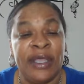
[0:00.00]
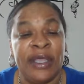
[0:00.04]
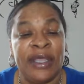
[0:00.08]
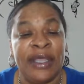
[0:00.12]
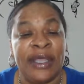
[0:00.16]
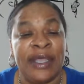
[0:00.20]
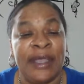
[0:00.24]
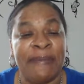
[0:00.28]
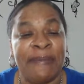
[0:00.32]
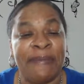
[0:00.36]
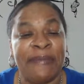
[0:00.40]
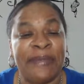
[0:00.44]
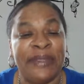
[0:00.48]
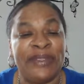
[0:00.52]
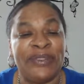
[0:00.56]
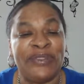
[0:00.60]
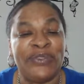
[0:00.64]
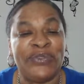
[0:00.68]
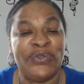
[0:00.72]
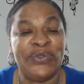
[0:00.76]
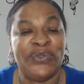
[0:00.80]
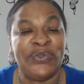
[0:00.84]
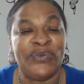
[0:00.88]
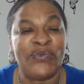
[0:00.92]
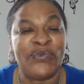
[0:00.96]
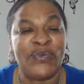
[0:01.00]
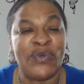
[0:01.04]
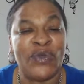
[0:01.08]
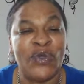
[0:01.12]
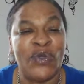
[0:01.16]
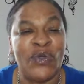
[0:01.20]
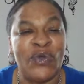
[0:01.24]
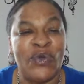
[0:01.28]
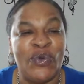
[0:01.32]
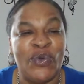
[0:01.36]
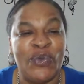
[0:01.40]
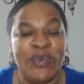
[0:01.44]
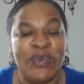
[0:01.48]
come into the
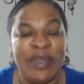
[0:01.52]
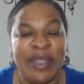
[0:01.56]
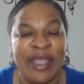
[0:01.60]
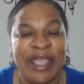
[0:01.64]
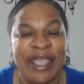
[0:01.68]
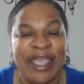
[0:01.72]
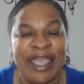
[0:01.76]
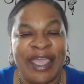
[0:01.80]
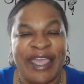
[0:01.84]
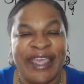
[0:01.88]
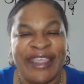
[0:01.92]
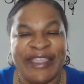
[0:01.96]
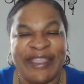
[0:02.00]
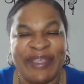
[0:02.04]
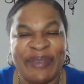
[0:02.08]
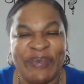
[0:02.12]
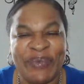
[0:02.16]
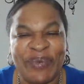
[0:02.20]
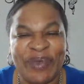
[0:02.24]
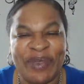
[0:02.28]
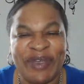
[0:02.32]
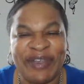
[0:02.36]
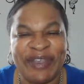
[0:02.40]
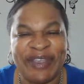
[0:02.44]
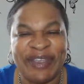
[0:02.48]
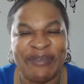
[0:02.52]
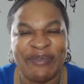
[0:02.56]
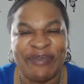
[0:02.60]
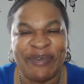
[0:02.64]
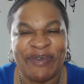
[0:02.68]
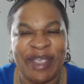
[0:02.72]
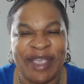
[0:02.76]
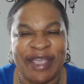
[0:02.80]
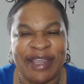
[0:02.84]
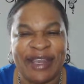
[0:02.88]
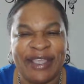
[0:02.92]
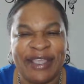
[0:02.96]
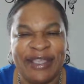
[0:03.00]
room, and then we'll get
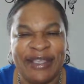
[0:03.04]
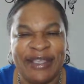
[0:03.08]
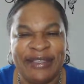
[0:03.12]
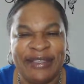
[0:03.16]
ready.